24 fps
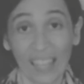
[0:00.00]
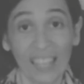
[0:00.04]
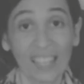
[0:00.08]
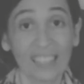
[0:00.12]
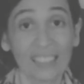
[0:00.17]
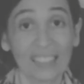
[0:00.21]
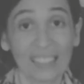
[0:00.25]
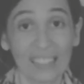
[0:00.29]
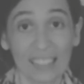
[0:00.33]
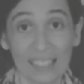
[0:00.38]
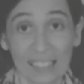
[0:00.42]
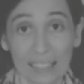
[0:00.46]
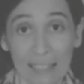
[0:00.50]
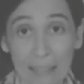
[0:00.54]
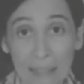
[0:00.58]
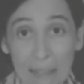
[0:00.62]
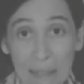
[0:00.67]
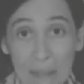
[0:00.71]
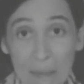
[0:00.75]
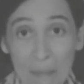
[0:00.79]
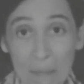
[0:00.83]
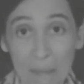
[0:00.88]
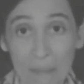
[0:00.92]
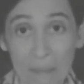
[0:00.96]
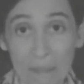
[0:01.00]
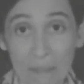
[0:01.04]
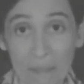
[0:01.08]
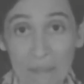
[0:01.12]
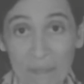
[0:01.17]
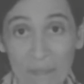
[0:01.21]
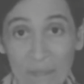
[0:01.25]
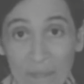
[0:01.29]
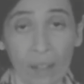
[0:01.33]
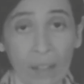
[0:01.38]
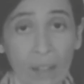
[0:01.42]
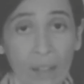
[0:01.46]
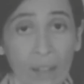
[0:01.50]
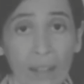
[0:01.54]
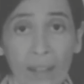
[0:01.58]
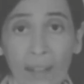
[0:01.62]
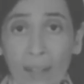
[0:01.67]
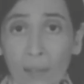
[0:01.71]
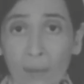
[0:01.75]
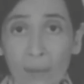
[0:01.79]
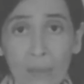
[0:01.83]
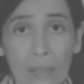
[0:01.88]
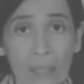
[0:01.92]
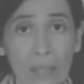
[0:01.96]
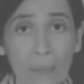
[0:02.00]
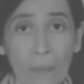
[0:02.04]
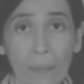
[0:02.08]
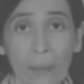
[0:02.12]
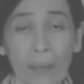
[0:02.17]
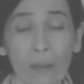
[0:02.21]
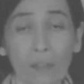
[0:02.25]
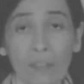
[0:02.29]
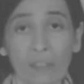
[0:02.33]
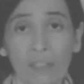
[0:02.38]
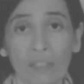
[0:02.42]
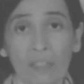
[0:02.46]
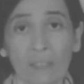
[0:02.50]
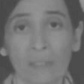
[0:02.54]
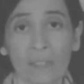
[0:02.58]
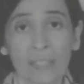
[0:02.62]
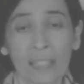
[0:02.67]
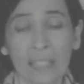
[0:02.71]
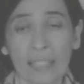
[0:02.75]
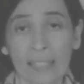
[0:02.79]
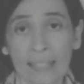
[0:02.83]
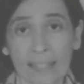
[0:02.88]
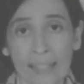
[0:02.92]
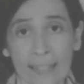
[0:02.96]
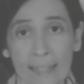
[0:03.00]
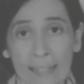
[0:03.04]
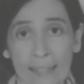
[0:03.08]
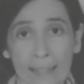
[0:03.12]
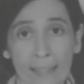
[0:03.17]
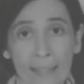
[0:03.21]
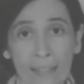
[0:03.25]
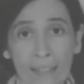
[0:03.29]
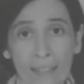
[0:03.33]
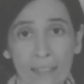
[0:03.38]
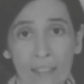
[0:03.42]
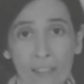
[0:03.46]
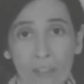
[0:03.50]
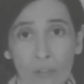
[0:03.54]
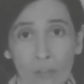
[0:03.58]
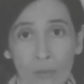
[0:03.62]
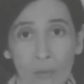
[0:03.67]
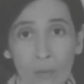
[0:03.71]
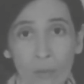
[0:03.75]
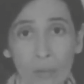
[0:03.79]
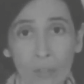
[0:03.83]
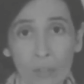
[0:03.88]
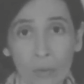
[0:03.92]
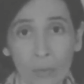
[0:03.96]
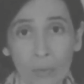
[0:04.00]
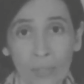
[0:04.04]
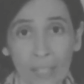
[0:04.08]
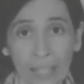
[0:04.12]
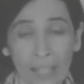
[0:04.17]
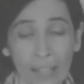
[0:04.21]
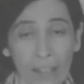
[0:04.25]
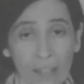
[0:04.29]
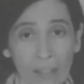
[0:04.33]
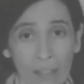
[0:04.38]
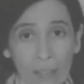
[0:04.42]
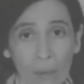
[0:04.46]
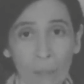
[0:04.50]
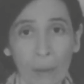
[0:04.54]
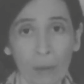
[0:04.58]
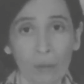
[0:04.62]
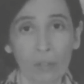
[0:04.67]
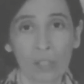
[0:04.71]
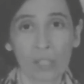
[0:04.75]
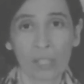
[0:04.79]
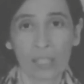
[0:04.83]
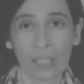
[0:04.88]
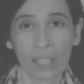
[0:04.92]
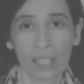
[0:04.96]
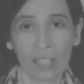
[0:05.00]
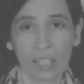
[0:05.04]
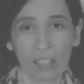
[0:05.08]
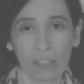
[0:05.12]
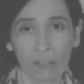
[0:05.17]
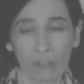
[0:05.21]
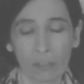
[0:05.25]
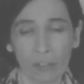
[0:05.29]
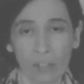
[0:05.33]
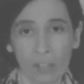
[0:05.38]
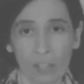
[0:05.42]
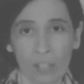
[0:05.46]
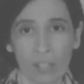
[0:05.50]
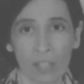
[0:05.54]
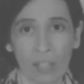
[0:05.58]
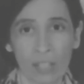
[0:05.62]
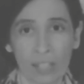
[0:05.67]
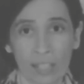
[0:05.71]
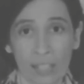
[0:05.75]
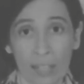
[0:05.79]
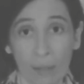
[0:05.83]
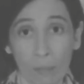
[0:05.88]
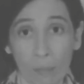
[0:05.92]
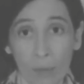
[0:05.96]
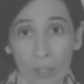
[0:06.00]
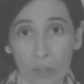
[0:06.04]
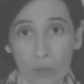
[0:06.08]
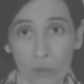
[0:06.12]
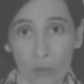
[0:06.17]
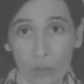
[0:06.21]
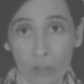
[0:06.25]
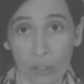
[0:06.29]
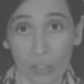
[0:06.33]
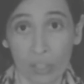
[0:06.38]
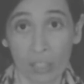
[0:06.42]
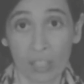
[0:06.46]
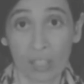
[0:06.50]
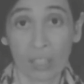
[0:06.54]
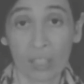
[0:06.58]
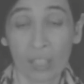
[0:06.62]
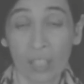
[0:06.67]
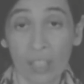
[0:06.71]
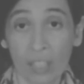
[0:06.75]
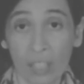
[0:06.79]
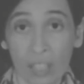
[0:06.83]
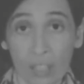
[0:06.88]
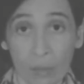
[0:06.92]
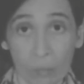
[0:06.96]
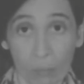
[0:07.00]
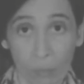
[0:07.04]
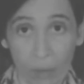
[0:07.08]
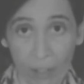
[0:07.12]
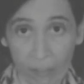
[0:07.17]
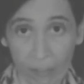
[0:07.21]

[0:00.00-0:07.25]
and extreme. I was about 15-16 years old when I heard about satanic verses and Salman Rushdie. My